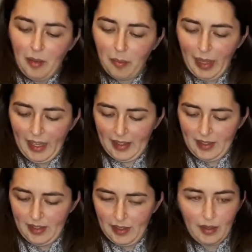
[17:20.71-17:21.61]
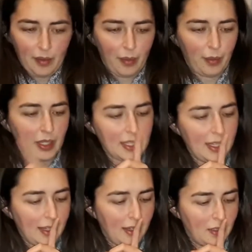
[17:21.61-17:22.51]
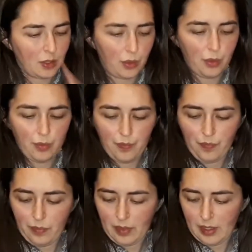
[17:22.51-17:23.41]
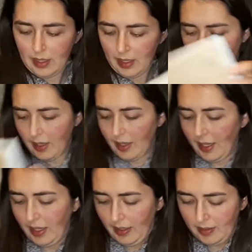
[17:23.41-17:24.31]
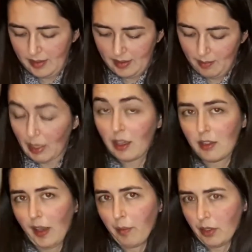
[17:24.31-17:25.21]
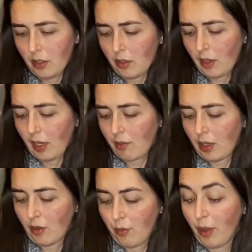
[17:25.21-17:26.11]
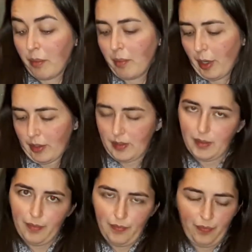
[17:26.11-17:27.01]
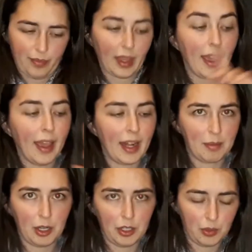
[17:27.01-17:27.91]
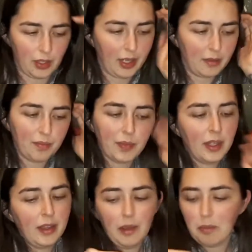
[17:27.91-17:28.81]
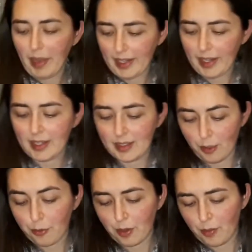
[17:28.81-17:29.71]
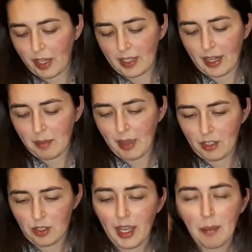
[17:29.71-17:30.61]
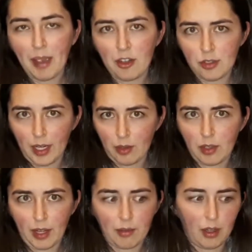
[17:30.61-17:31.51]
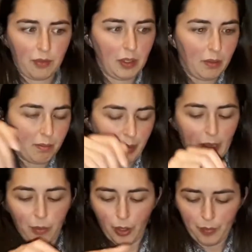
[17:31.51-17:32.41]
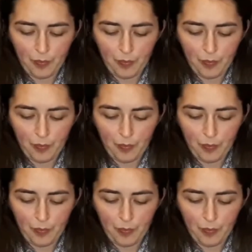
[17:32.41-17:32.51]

But what I can do is, because I want to get rid of one box, and I'm gonna do that, but in a different way than I imagined. I imagined I could get rid of the big one,